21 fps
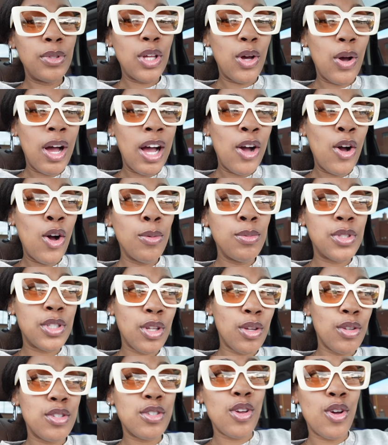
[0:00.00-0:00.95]
though, I hope
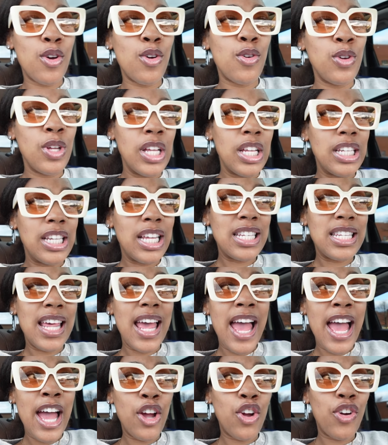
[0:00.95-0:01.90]
Stosto
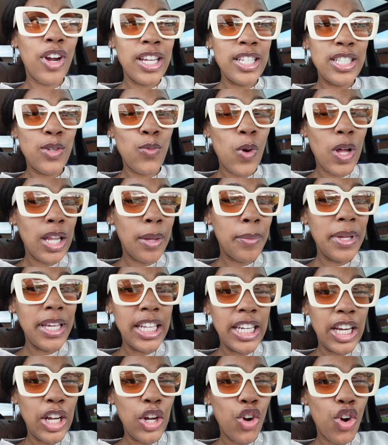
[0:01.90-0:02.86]
doesn't act crazy while I'm
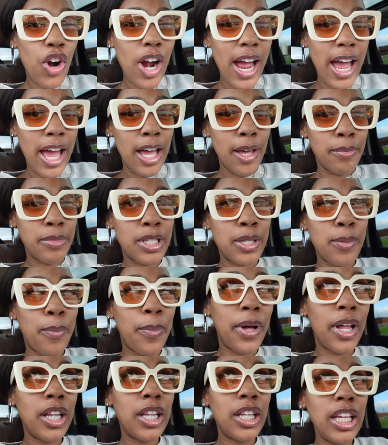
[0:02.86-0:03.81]
eating crabs,
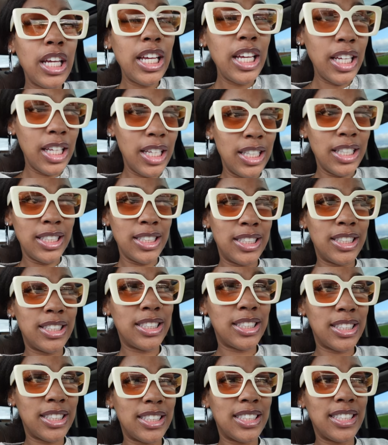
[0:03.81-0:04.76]
please.
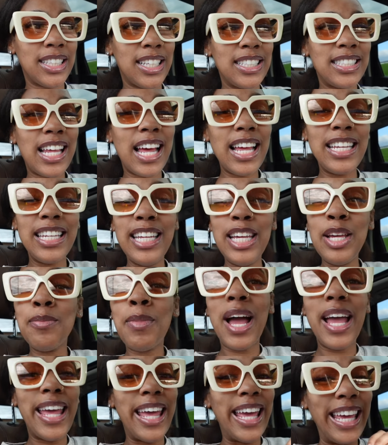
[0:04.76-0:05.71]
Cause I need
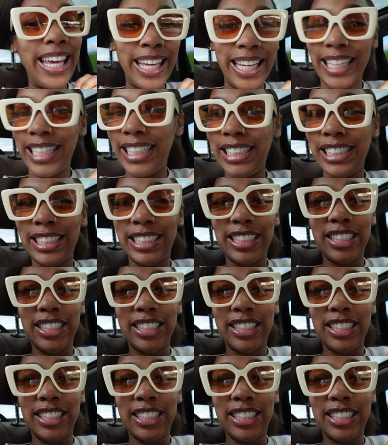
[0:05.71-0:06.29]
my hands.